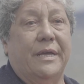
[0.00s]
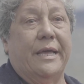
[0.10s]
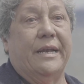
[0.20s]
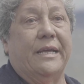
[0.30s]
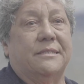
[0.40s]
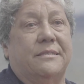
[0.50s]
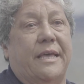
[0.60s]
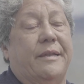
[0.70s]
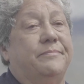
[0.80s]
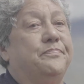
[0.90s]
And I
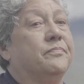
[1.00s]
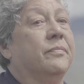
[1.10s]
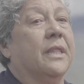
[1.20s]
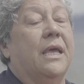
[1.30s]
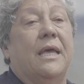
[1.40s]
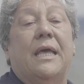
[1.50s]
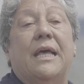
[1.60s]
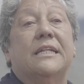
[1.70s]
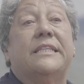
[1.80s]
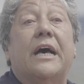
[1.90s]
said,
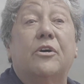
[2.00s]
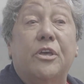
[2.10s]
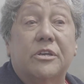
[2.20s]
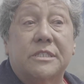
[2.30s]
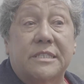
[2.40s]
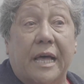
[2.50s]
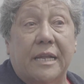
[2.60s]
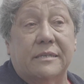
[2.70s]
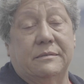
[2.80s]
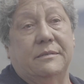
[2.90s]
"Tell your
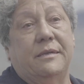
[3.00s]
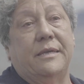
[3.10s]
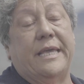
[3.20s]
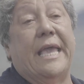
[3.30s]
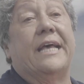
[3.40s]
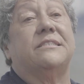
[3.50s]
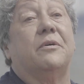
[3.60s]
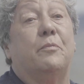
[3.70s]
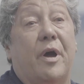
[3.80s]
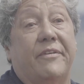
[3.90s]
son he has a
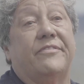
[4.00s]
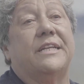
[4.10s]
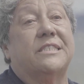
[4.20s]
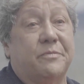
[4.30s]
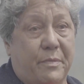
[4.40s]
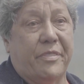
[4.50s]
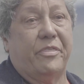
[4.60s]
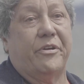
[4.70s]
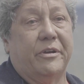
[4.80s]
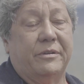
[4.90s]
marvelous mother."